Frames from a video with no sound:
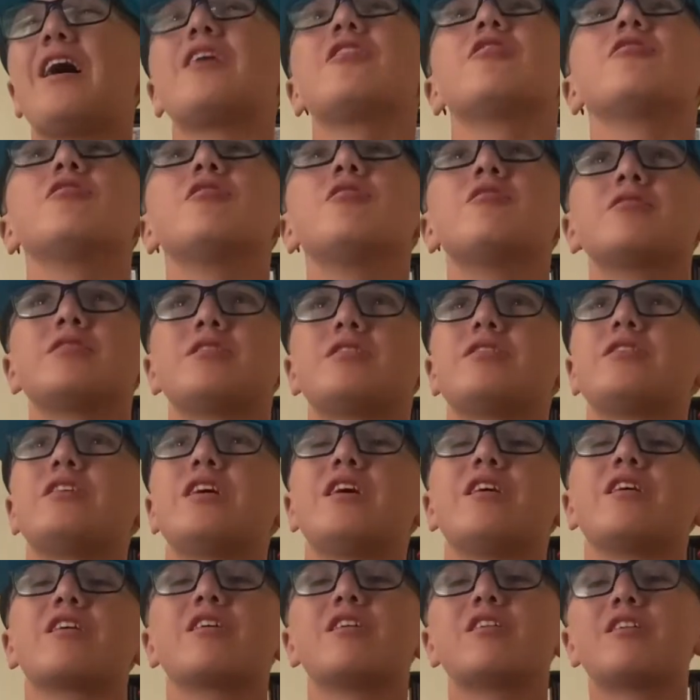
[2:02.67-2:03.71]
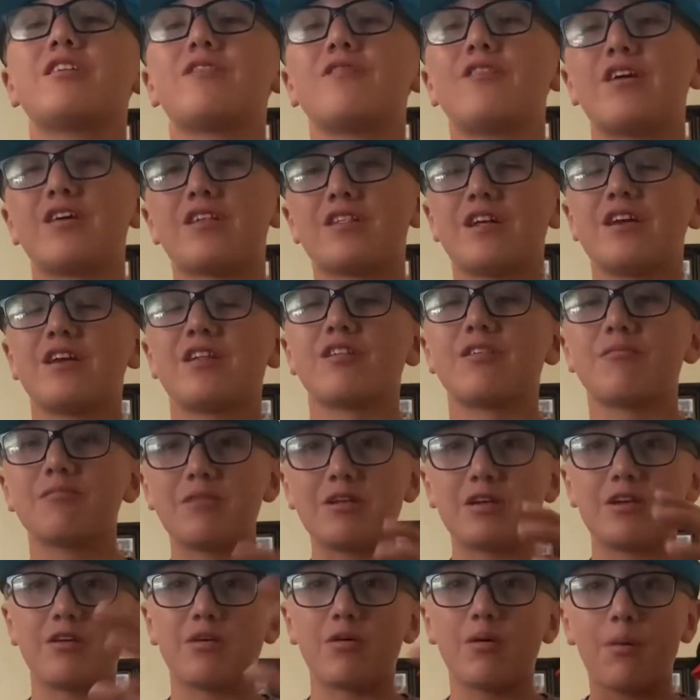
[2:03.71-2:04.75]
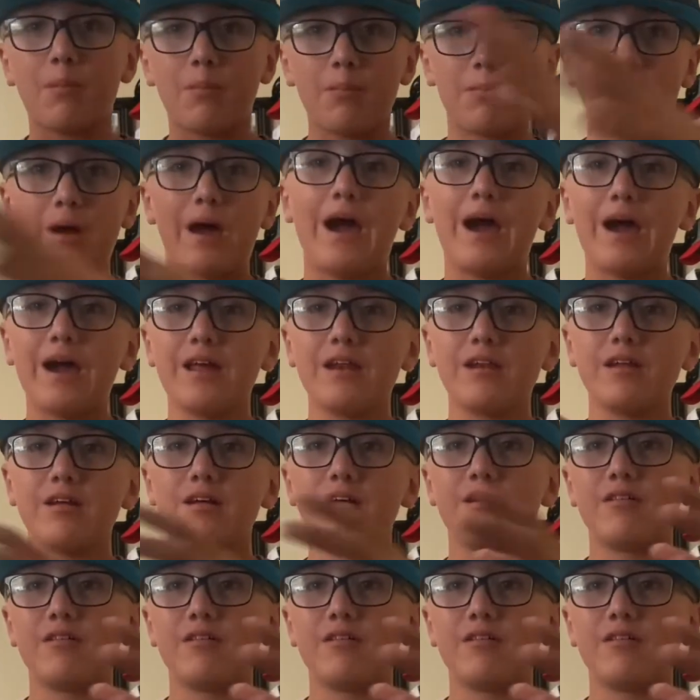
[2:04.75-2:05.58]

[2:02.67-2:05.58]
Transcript: don't know what to say because if I say something bad,